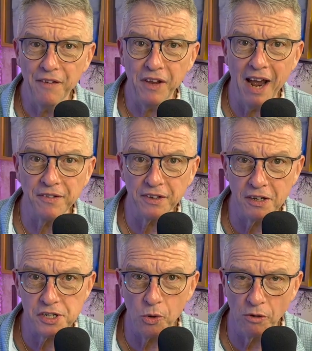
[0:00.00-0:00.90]
if you haven't
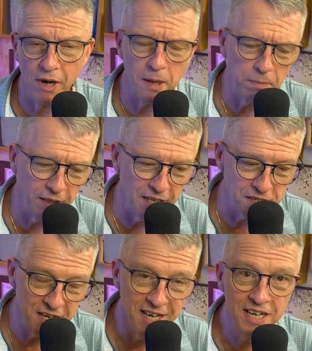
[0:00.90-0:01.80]
done so already,
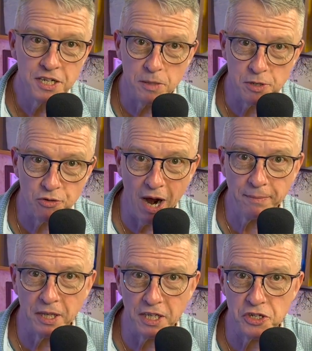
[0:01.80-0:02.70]
please
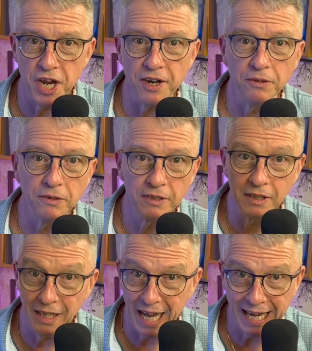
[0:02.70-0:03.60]
subscribe to the channel,
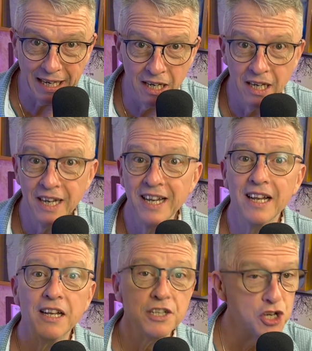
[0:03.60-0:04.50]
like,
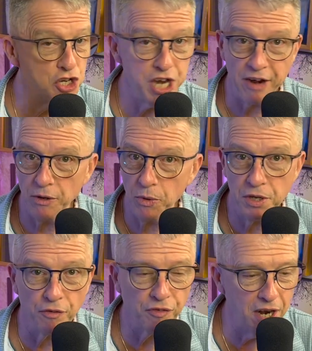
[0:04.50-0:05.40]
share it with
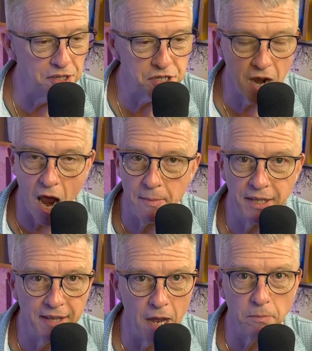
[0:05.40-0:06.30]
your friends,
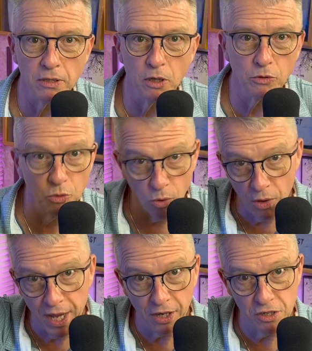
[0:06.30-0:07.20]
comment down below, do
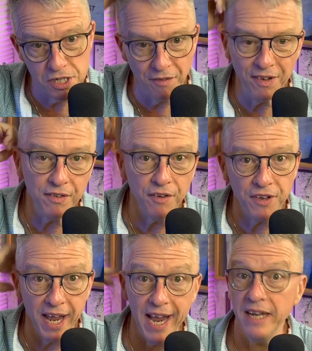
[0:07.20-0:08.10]
all that good stuff. Even if
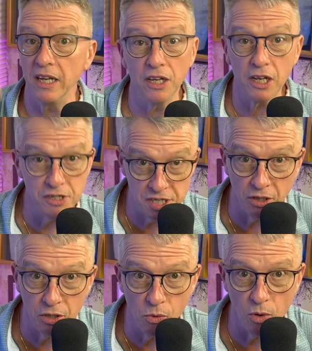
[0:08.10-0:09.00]
you hate it, you can
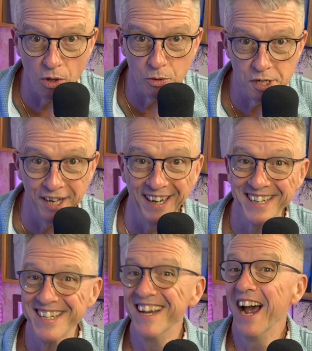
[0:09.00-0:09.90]
still do all those
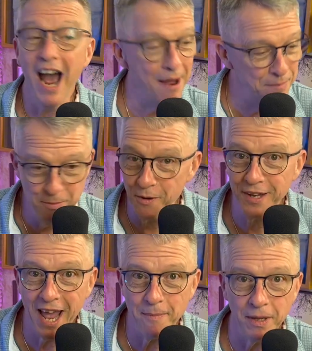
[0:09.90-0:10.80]
things. I'd be more
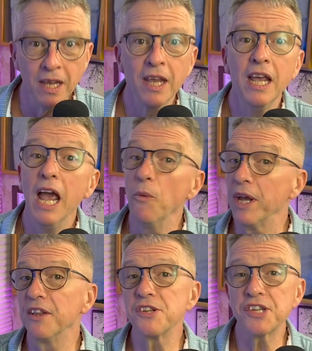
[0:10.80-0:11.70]
than happy. And we
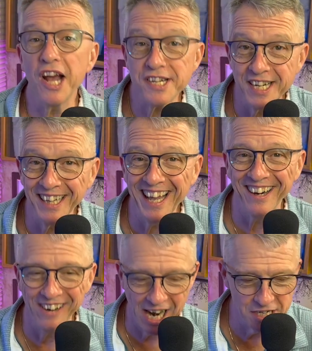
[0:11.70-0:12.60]
can discuss it
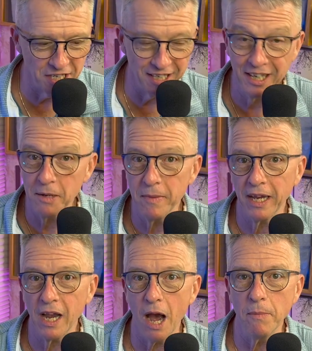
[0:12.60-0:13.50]
later, actually. You can
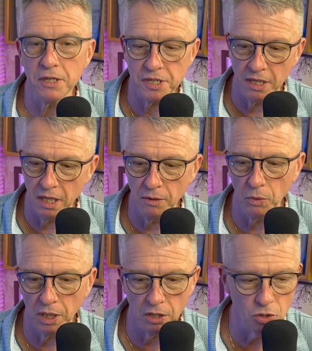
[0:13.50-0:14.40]
make comments and, and
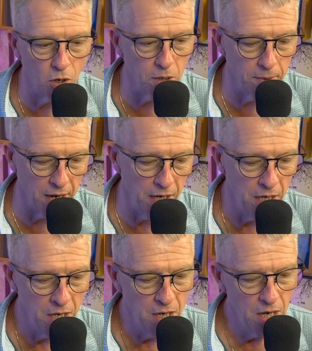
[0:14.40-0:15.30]
we can talk about it.
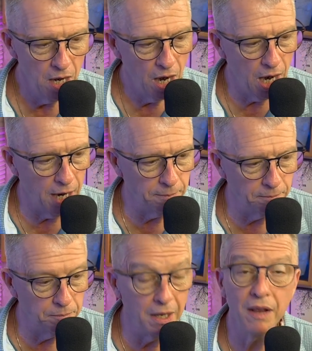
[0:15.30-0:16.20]

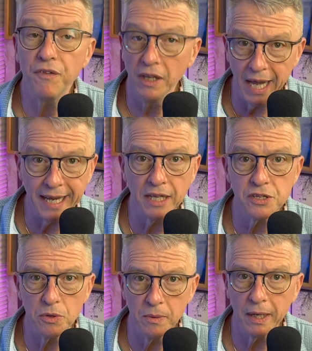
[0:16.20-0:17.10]
Um, if you like it
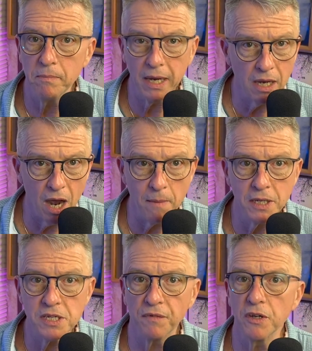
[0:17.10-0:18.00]
too, make, make
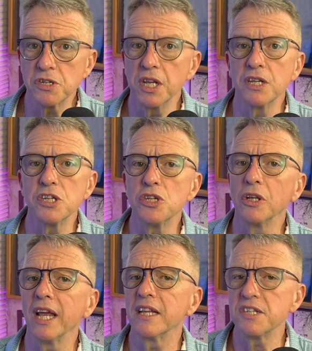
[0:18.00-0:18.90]
comments. If there's things that you'd
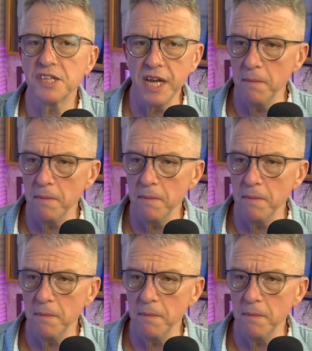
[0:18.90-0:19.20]
like to see,